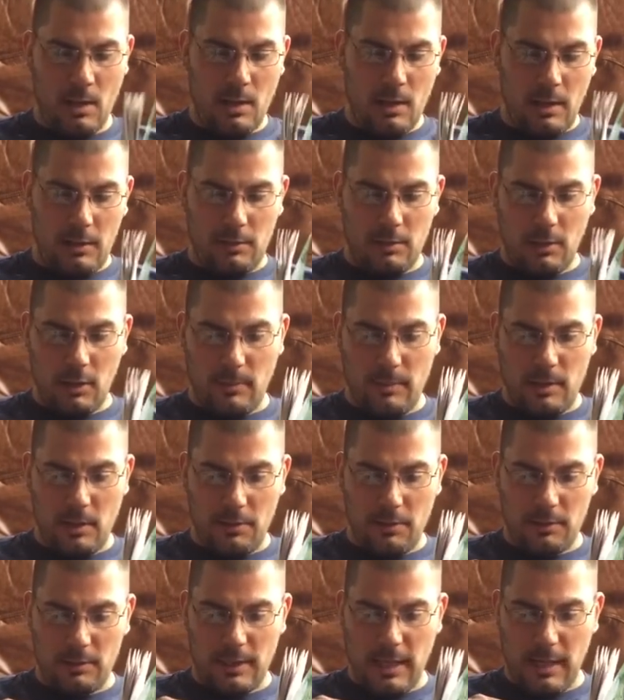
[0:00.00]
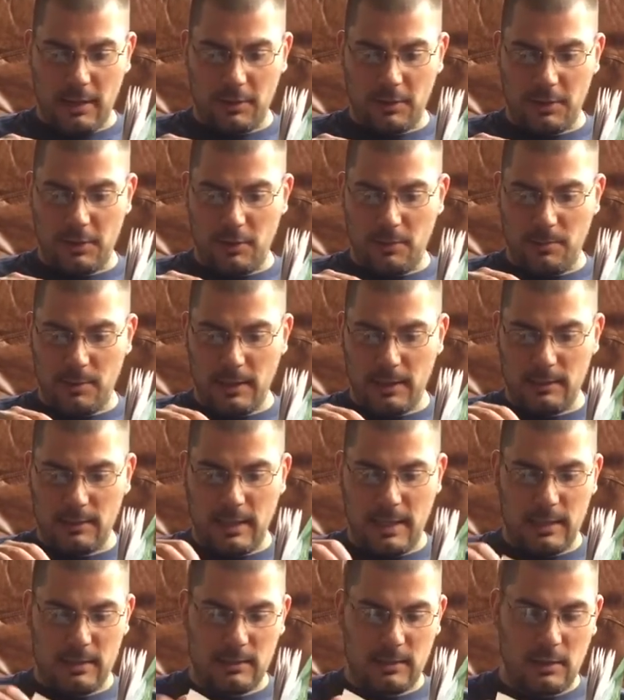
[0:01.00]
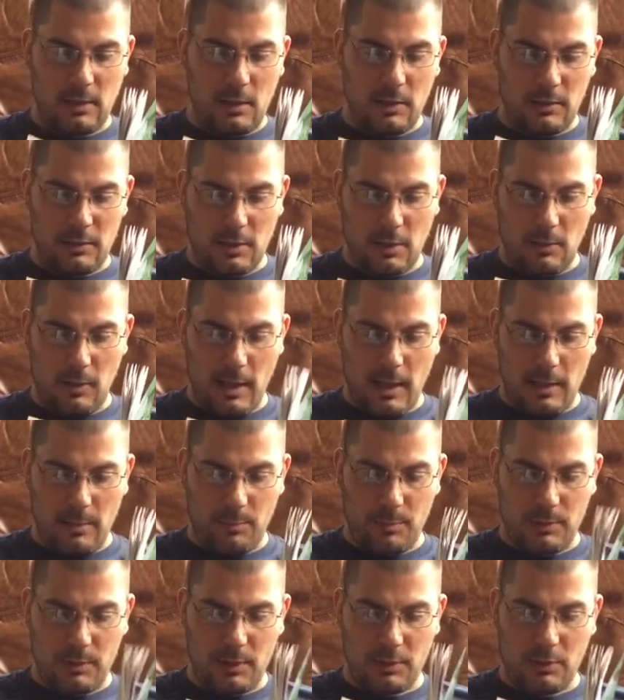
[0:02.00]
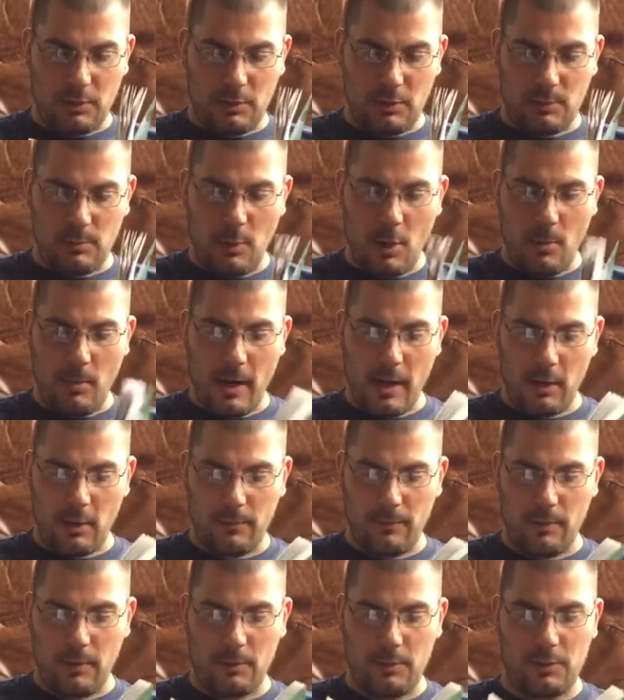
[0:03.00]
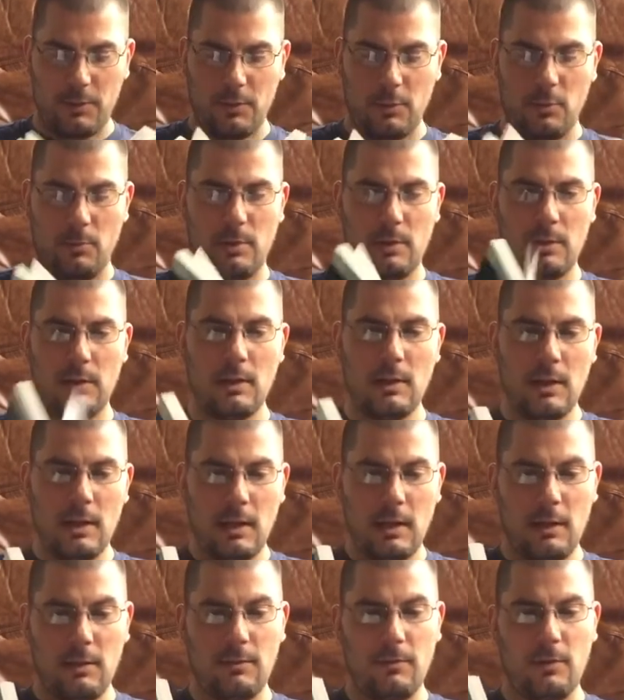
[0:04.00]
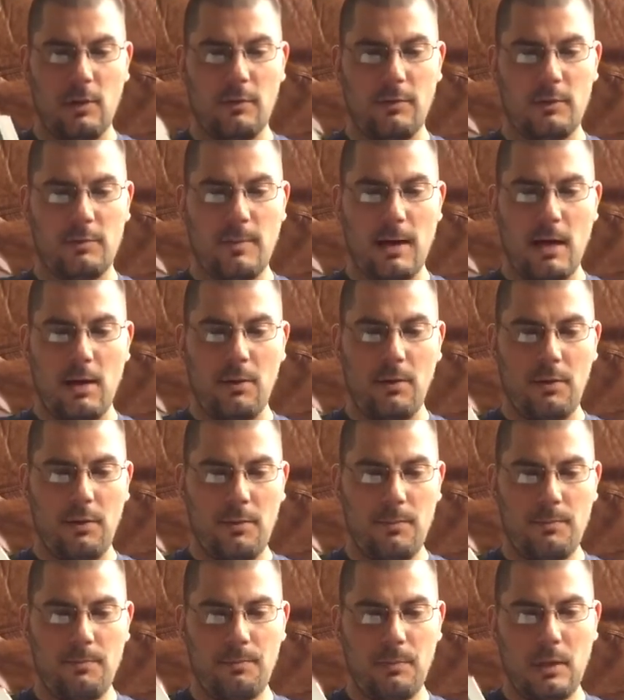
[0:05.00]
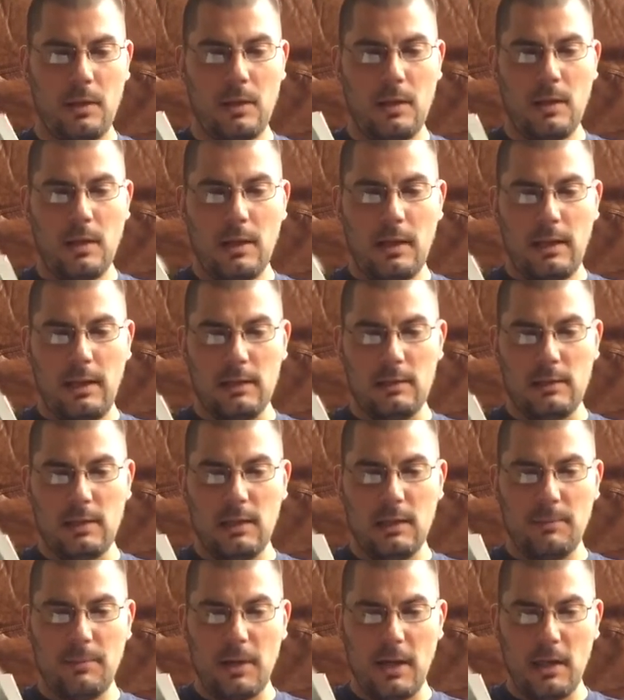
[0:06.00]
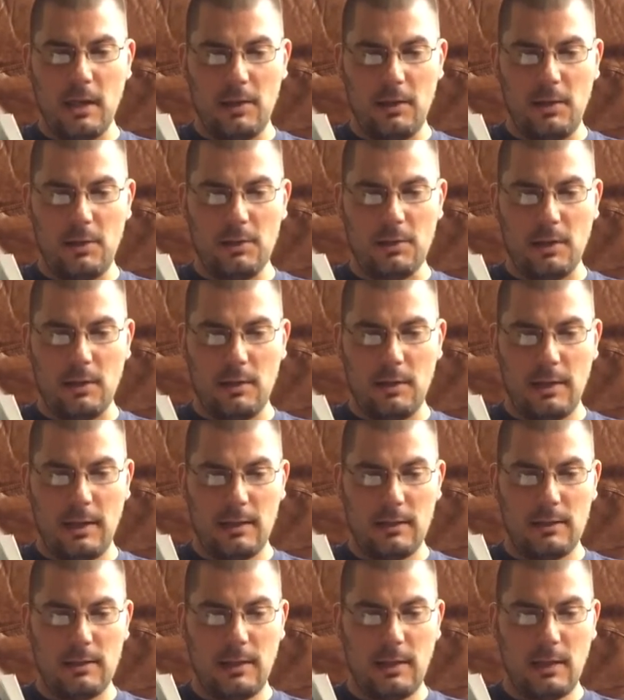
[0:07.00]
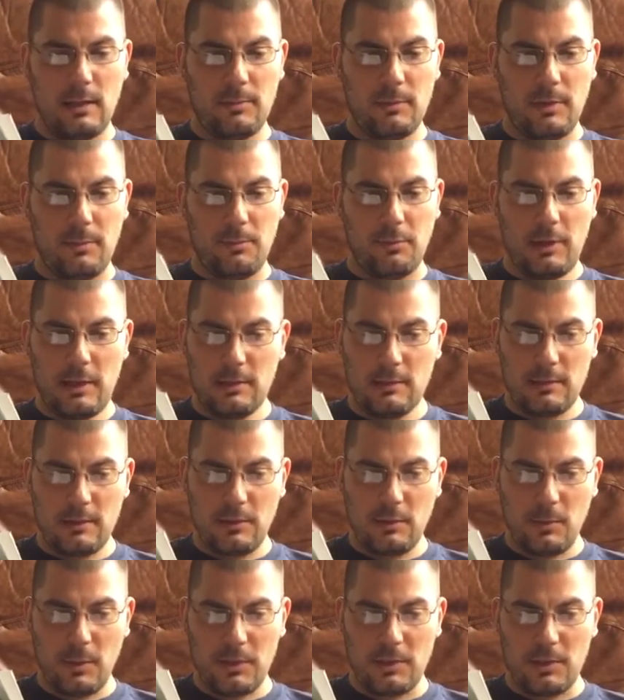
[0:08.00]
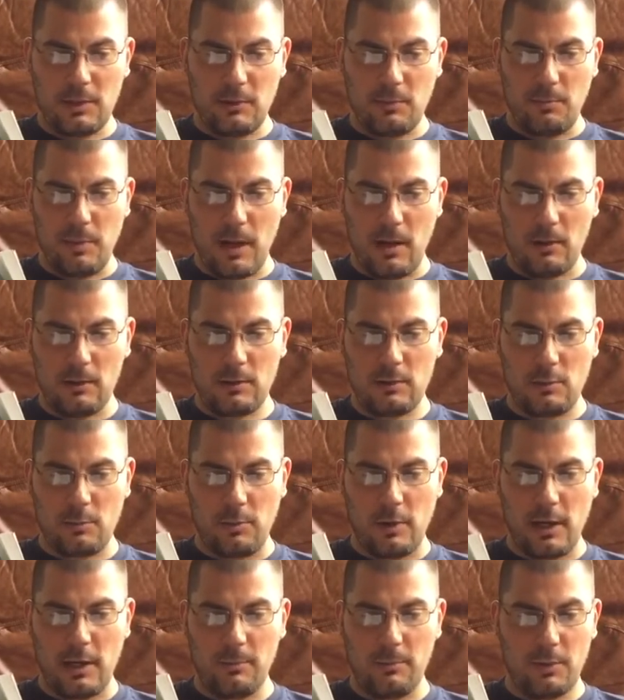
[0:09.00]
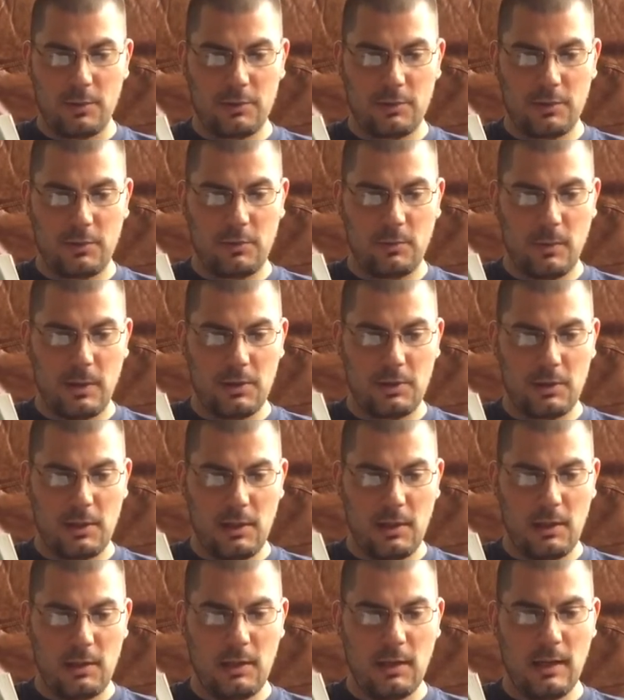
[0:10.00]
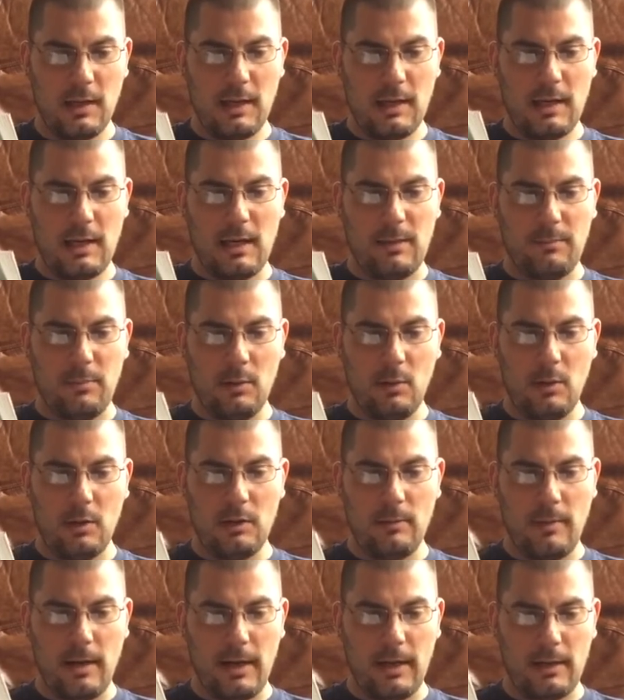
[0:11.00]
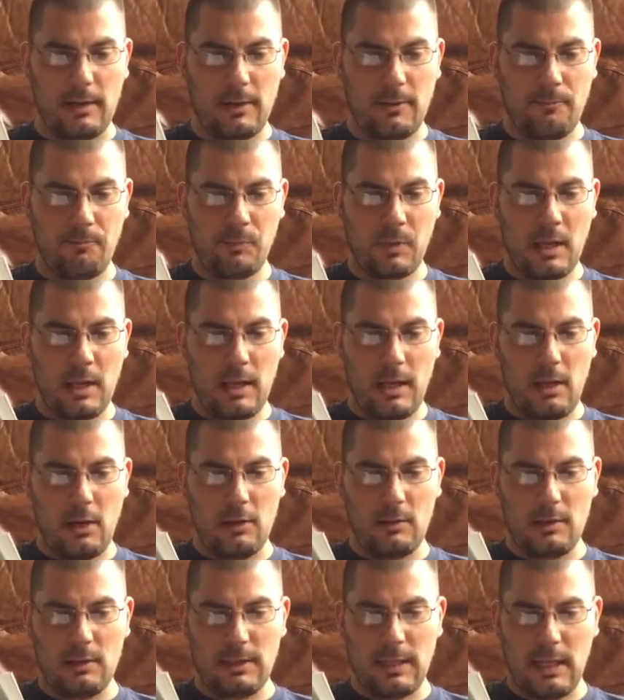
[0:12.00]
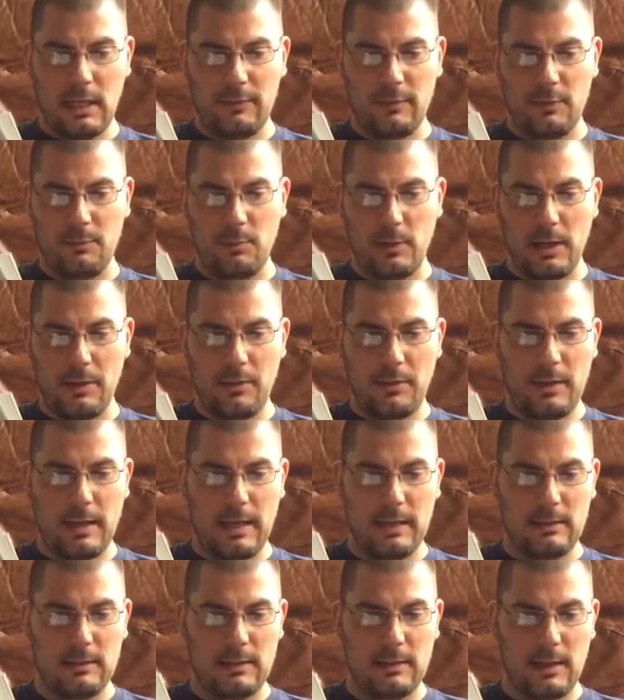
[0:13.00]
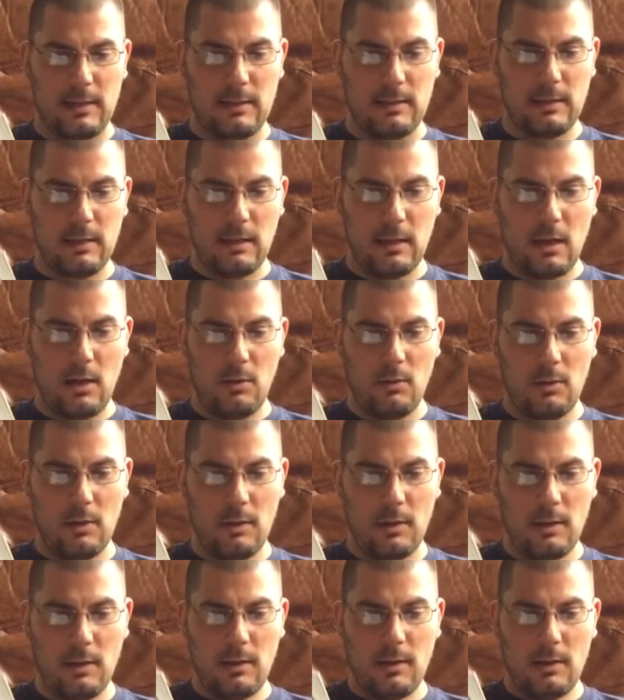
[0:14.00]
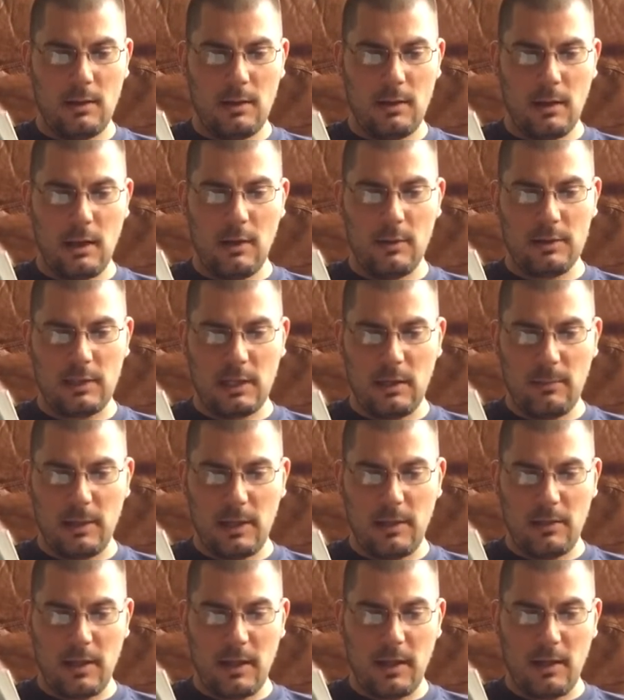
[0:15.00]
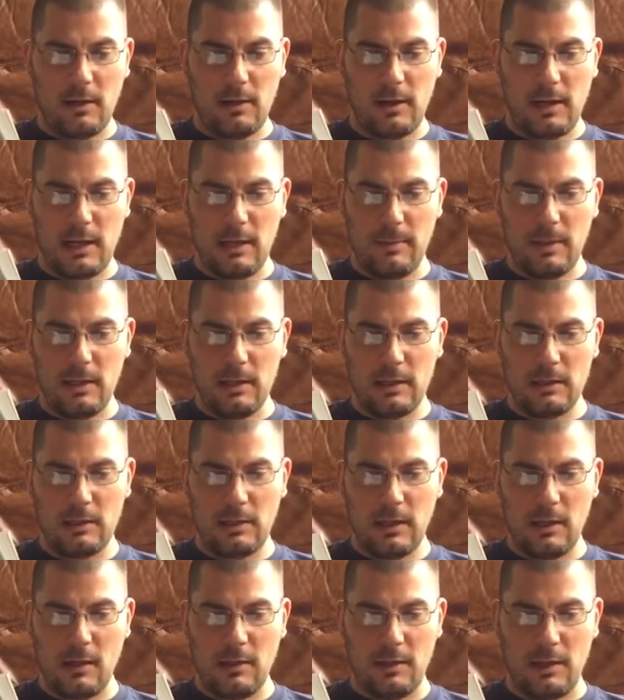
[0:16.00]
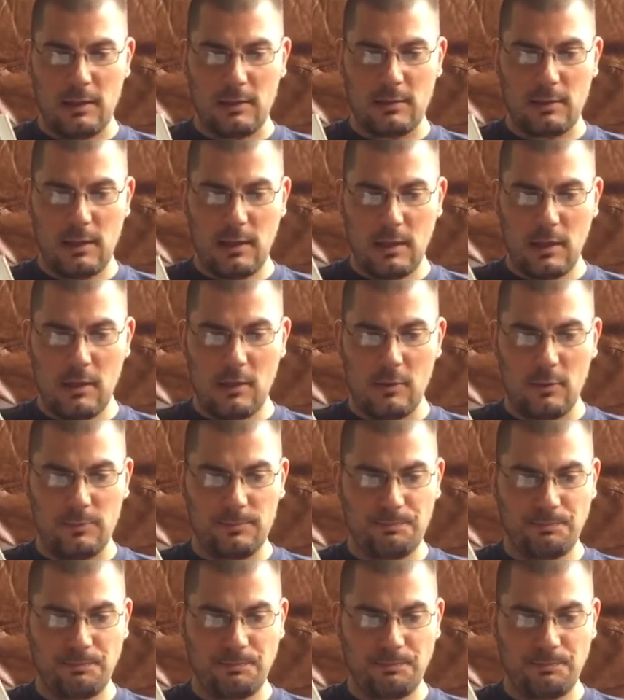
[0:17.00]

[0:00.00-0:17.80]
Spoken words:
It took him another second or two to place the headset on his own head and position the small microphone tube in front of his mouth. He had seen the pilot use it. He had seen him depress the switch at his belt, so Brian pushed the switch in and blew on the mic. He heard the sound of his breath in the headset. Hello? Hello, is anybody there? Anybody listening on this? Hello?